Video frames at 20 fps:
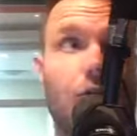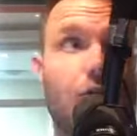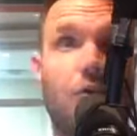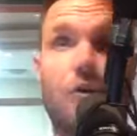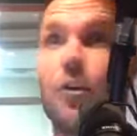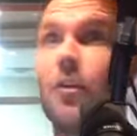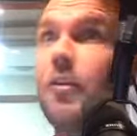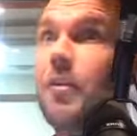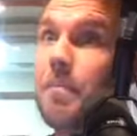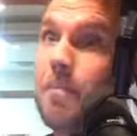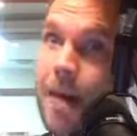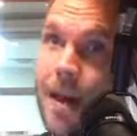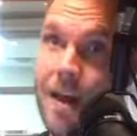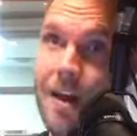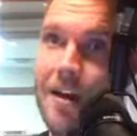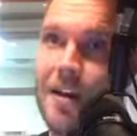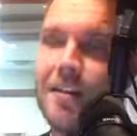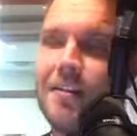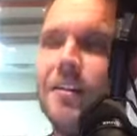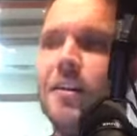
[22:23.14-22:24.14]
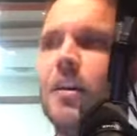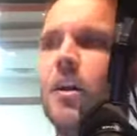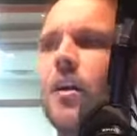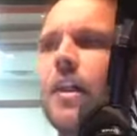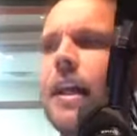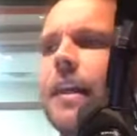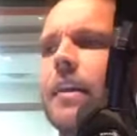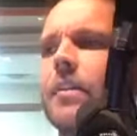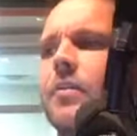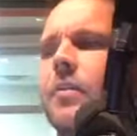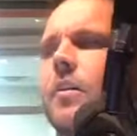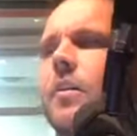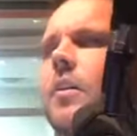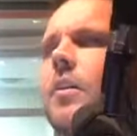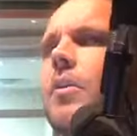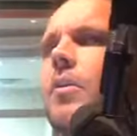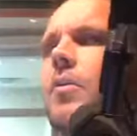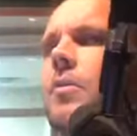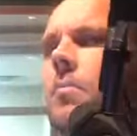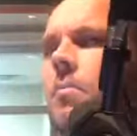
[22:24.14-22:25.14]
You're the man. Yeah. That gets a
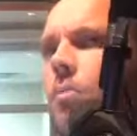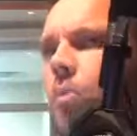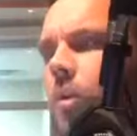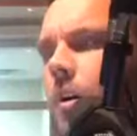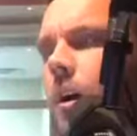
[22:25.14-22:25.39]
little more